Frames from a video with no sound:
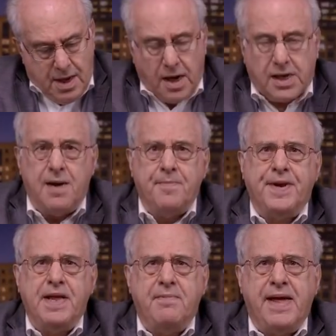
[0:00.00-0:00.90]
A
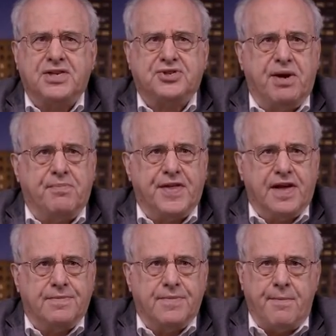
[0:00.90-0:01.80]
company makes
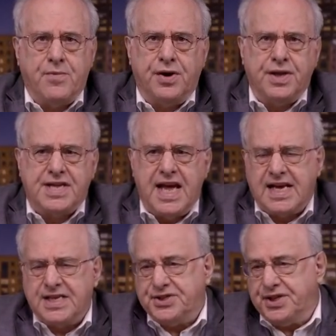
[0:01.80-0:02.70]
something. I'm going to
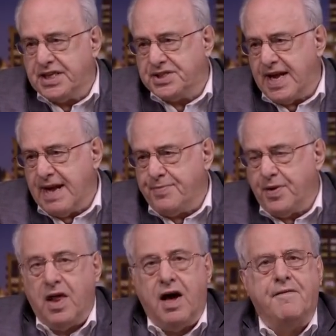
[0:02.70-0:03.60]
take as an
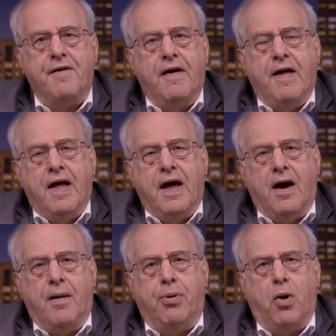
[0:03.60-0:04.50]
example of
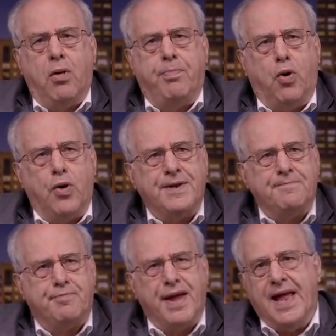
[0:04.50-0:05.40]
a ballpoint
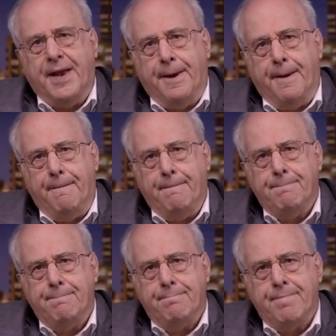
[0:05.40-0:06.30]
pen.
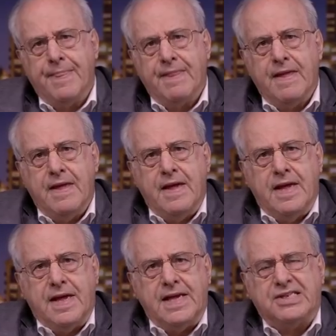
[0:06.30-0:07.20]

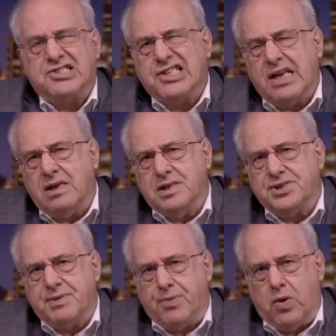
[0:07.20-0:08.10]
It sells
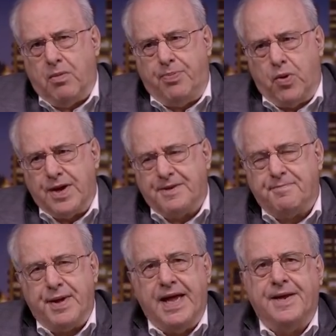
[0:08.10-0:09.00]
the ballpoint
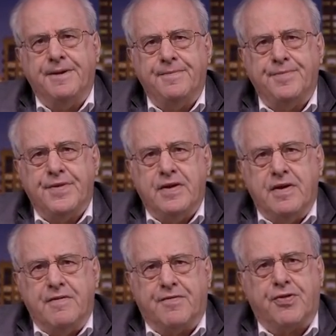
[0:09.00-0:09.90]
pen
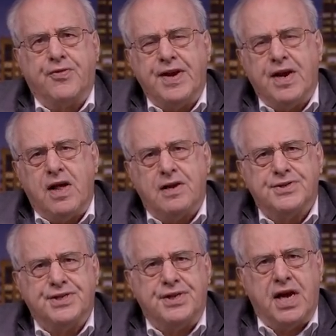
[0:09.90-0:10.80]
for
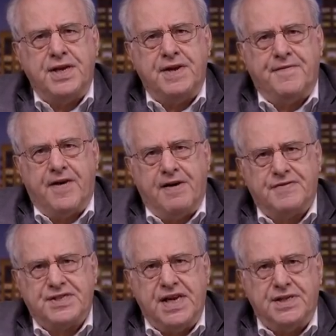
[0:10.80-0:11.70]

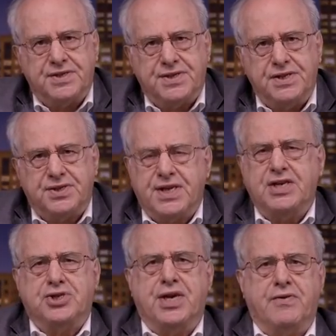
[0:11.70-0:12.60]
$3.95 in
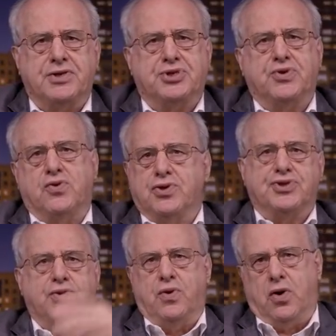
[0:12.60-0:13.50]
stationery
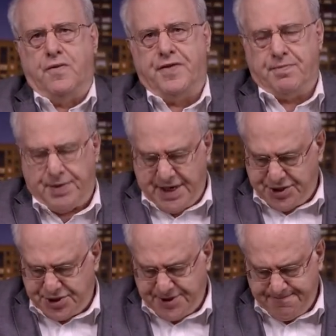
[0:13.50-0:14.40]
stores all over the
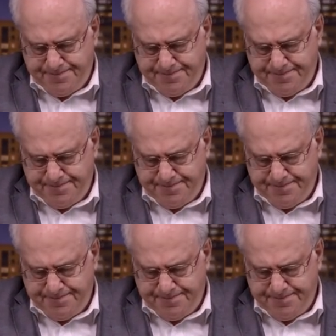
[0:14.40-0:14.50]
place.